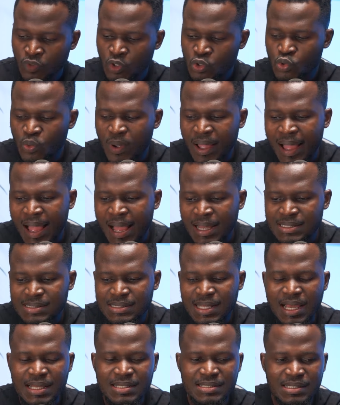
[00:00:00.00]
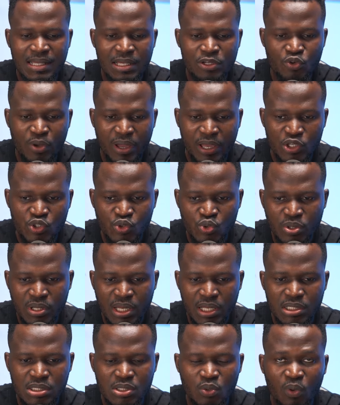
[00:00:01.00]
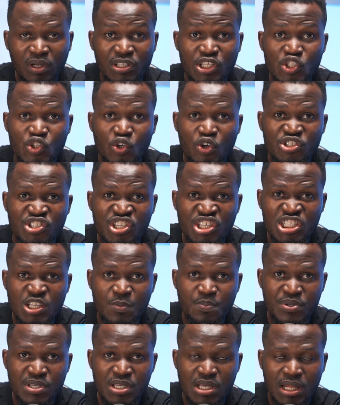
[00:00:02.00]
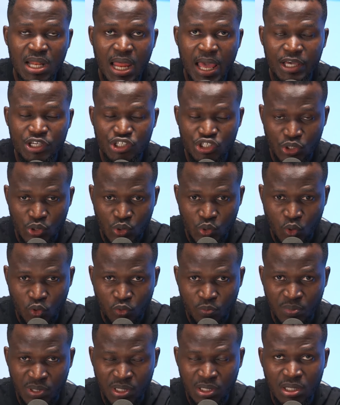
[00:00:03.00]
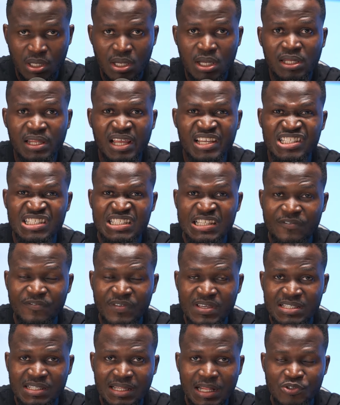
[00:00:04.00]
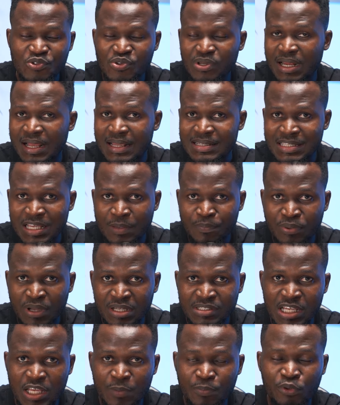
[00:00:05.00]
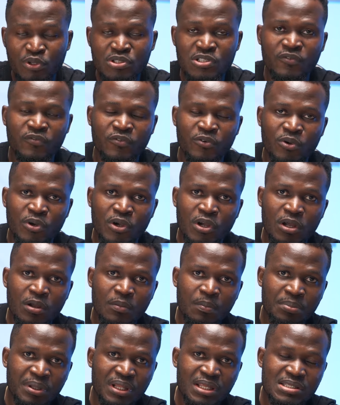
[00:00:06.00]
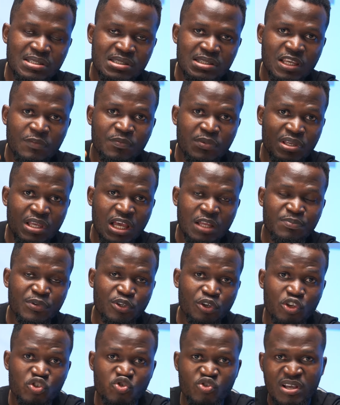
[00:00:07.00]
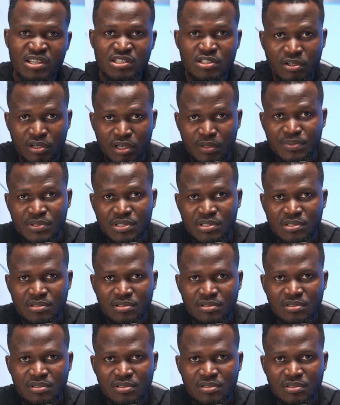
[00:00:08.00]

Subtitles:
So I asked her, I said, you are a student. What is your CGPA like? She told me that she's a first class student. I said, beautiful. Please get me your transcript.